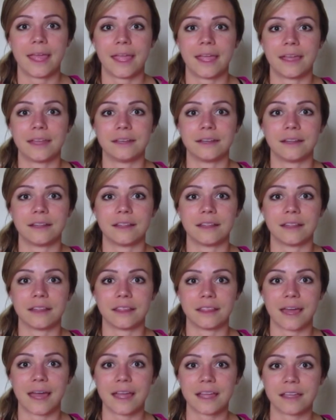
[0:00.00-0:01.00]
and
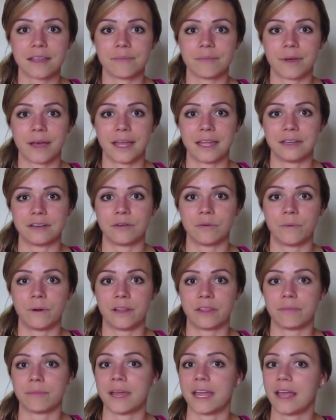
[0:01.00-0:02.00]
that combined
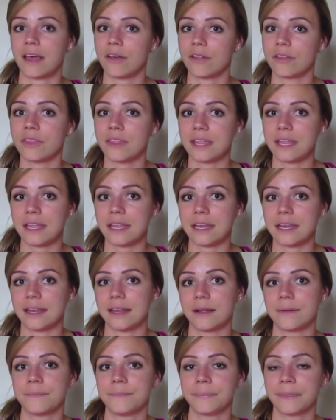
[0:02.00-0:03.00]
with my healthy
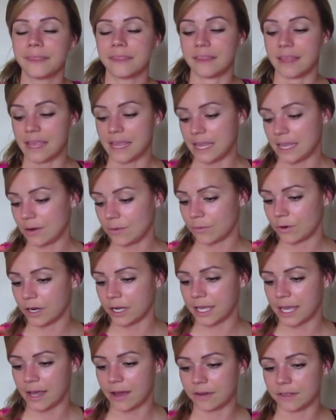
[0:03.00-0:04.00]
eating, the HIIT
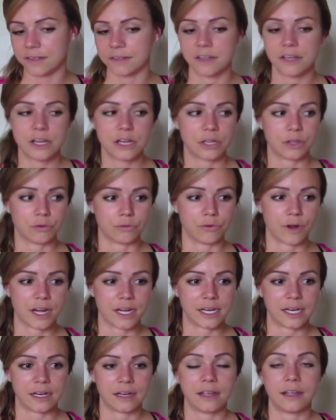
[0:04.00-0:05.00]
workouts, the
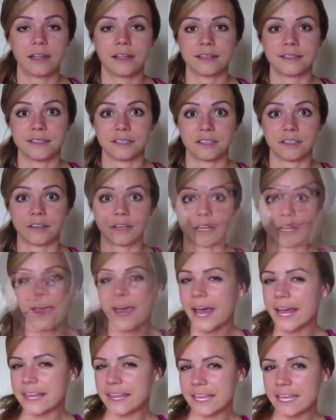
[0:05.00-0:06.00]
running, seriously.
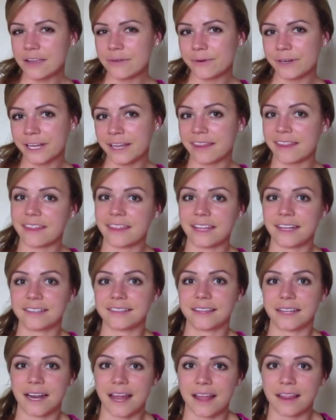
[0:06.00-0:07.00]
I think one of the things
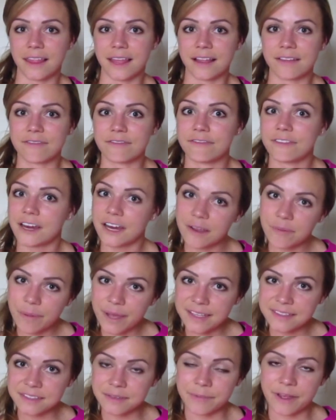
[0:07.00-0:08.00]
that I like very
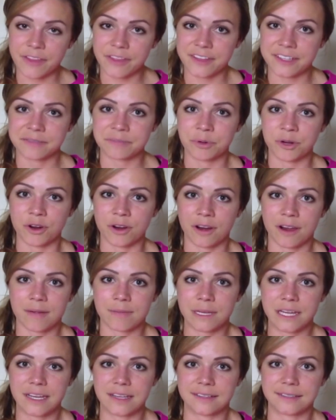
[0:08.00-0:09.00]
best about this
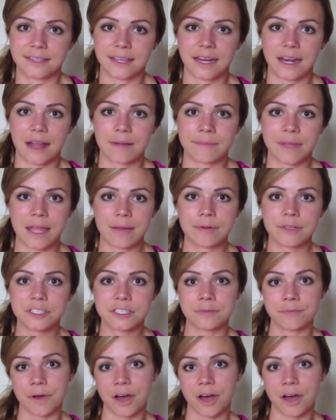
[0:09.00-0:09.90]
program is that I'm able to